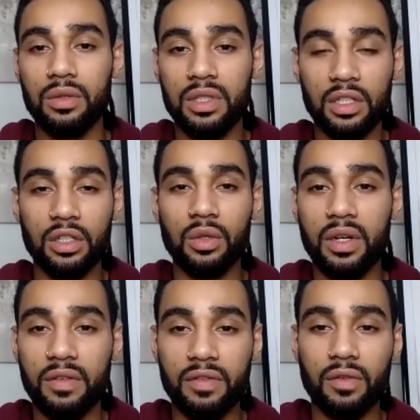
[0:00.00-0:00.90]
deal
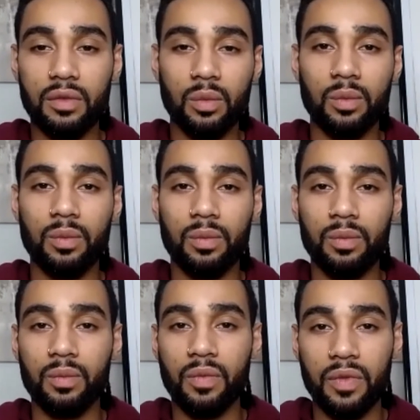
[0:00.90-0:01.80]
with
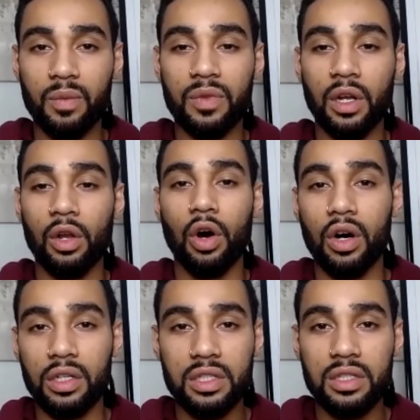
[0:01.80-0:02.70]
the
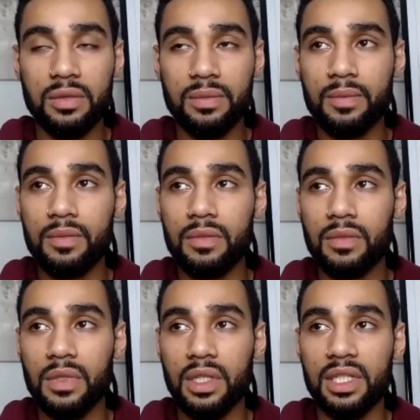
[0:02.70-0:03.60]
loss.
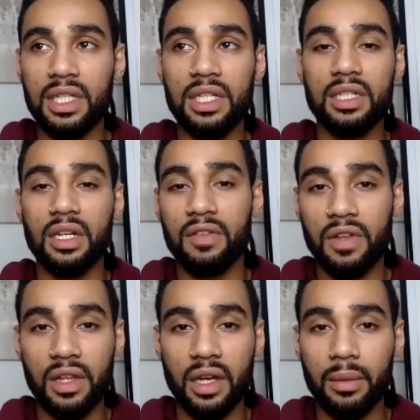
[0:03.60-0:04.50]
It's easier for
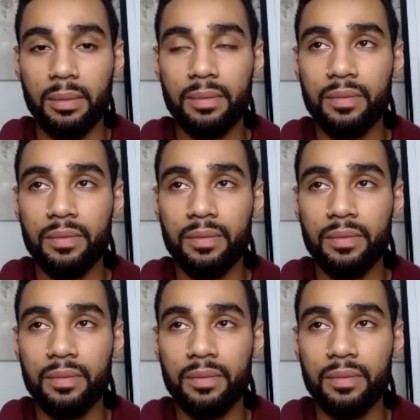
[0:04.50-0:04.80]
them.